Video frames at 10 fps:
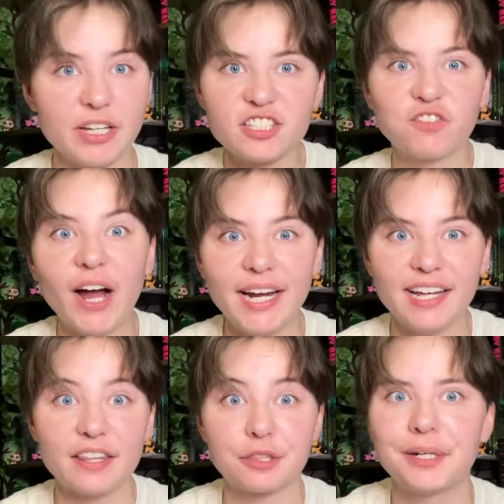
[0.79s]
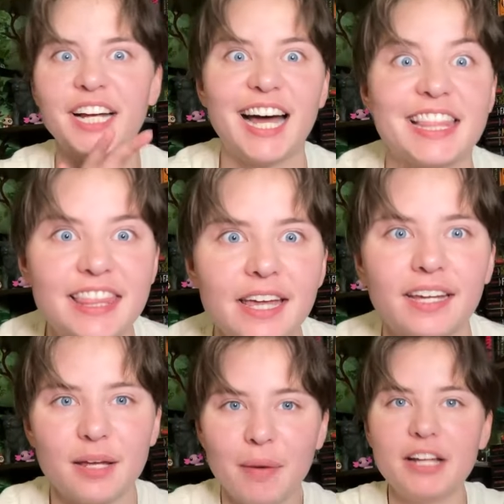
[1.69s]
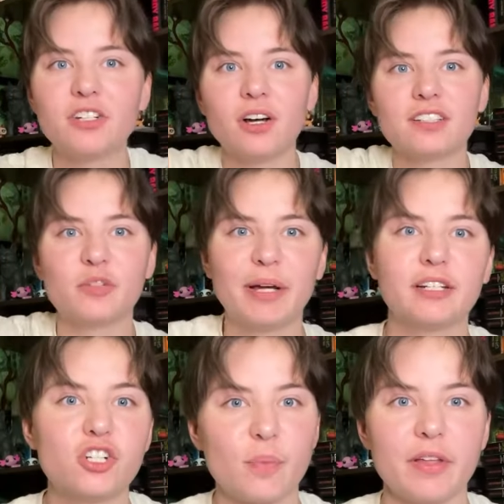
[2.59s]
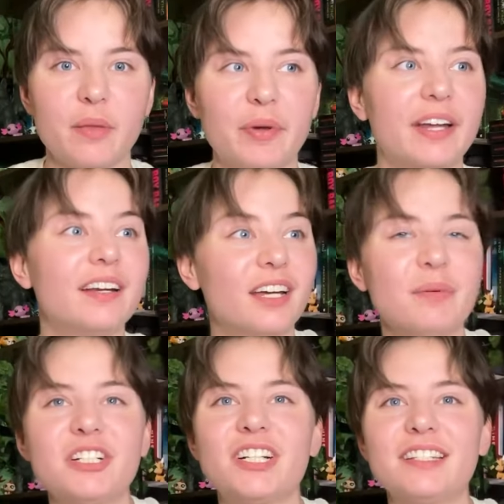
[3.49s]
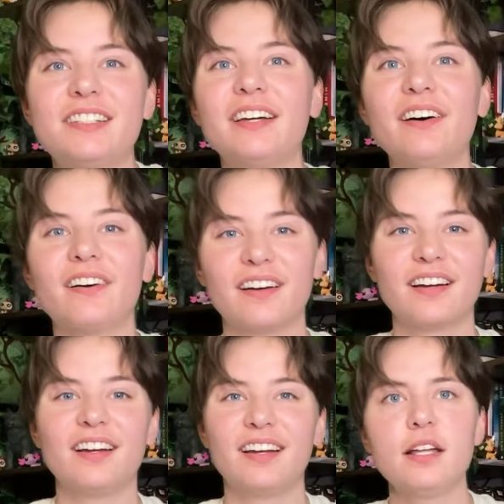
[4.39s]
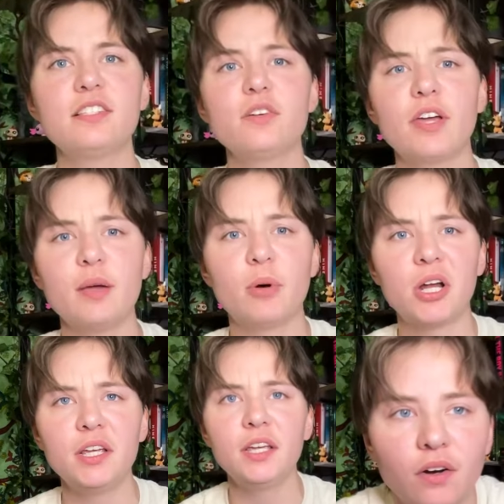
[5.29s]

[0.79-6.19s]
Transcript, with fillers: It's Friday at 3, I think, and my dog's about to jump on the bed. Come on, Shasta, go. It's okay, buddy.